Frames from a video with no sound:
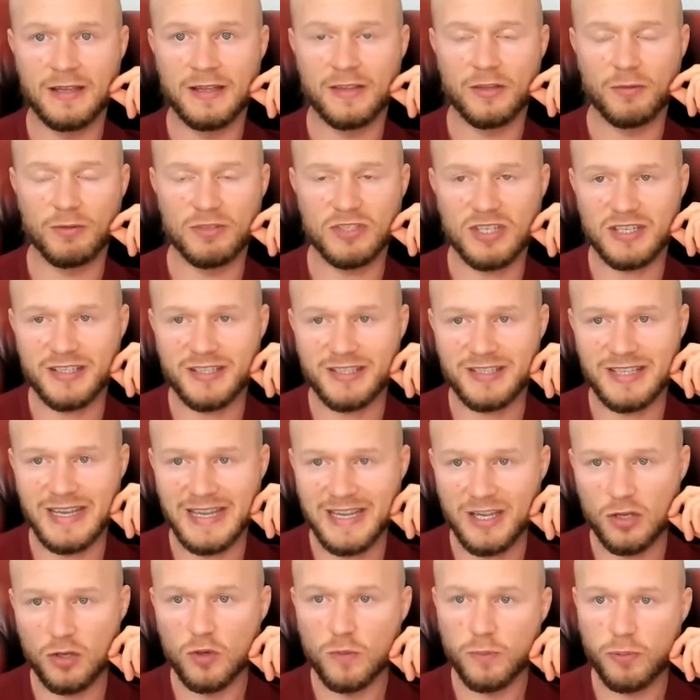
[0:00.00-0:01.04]
there isn't a
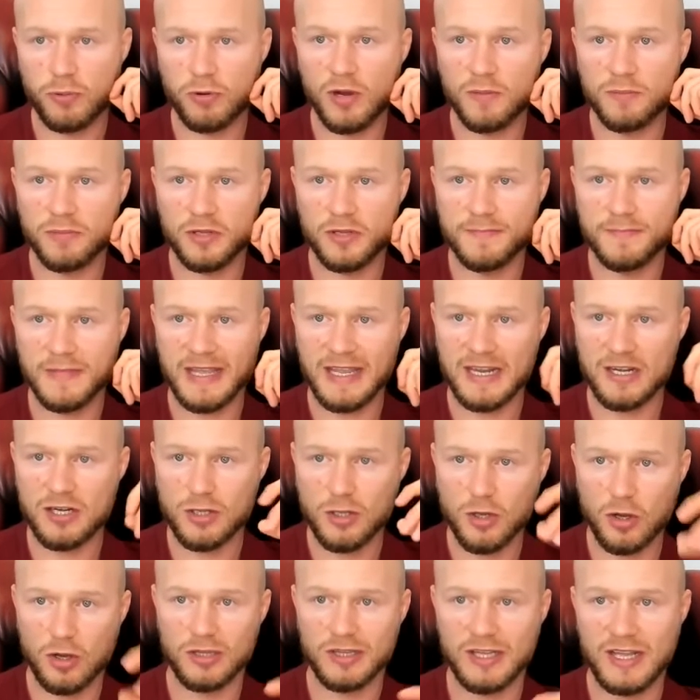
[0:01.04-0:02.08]
single problem in
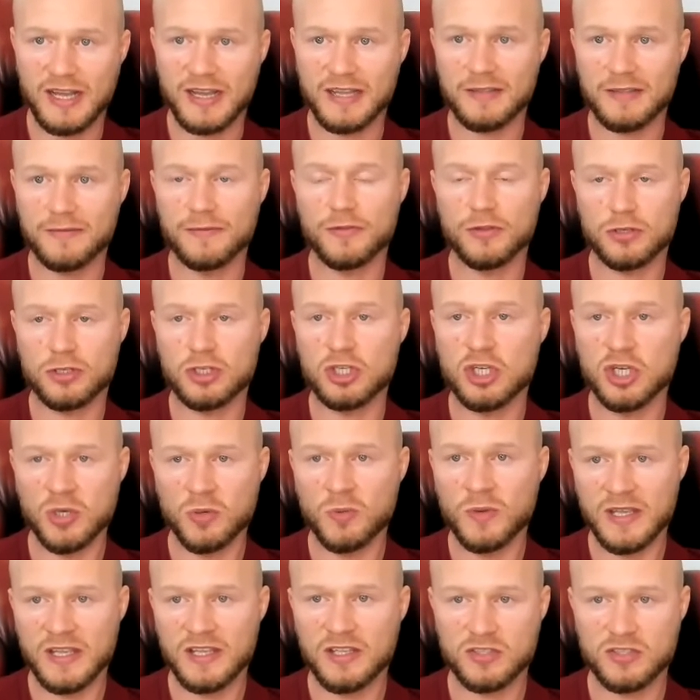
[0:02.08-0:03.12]
your life that
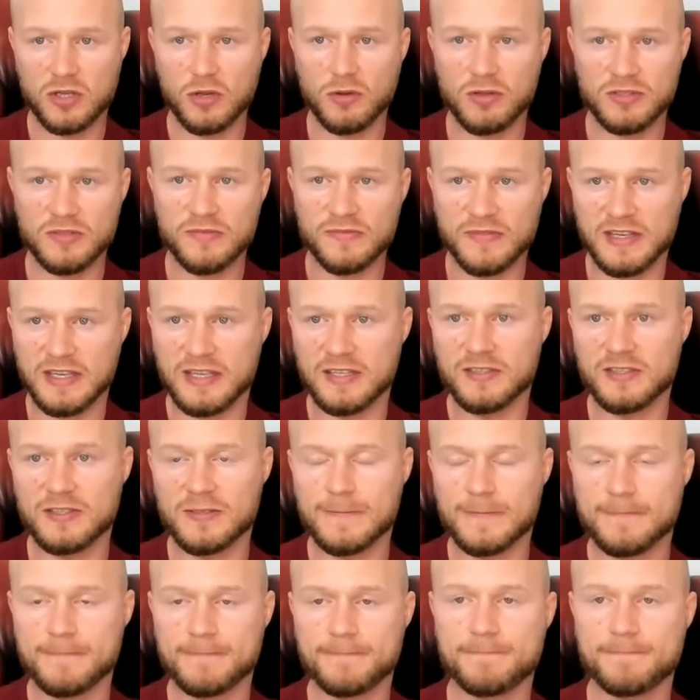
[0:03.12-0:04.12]
chewing is going to fix.